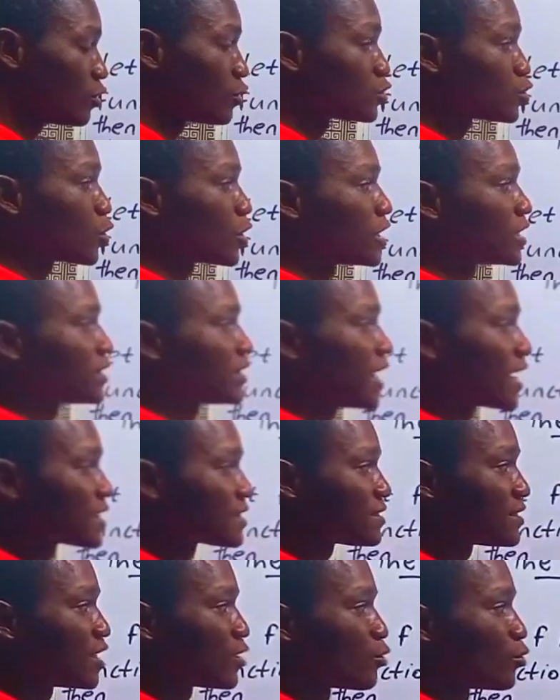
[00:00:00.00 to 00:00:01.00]
So it
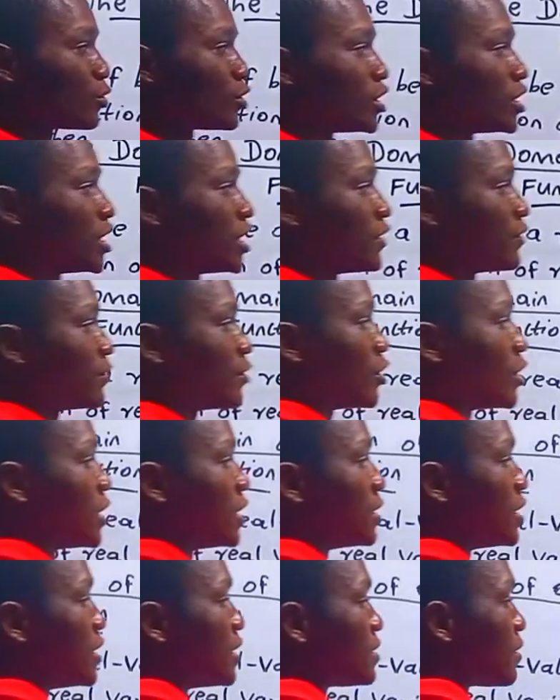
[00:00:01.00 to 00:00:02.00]
takes 0
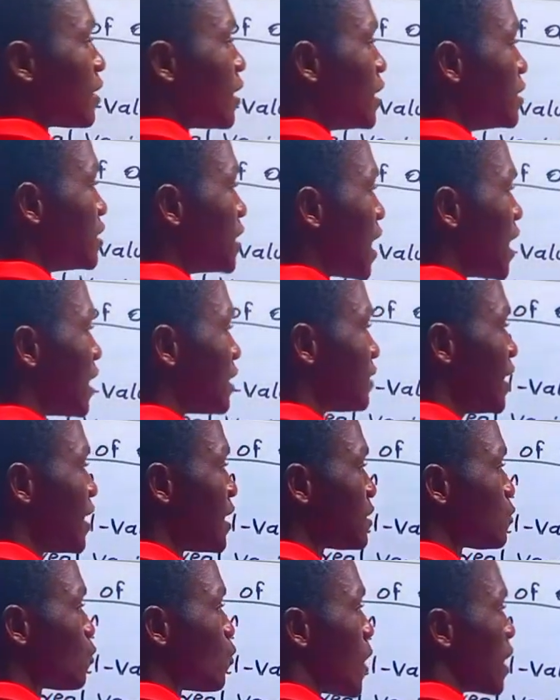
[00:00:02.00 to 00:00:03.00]
in this range and
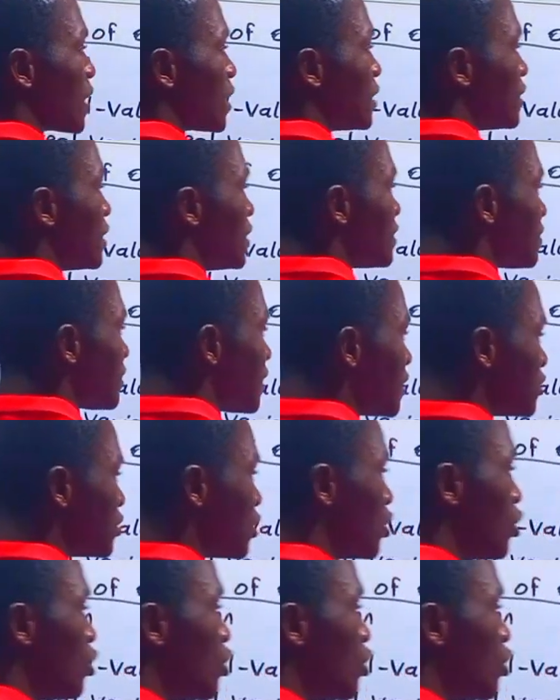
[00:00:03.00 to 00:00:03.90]
takes 1 in this range.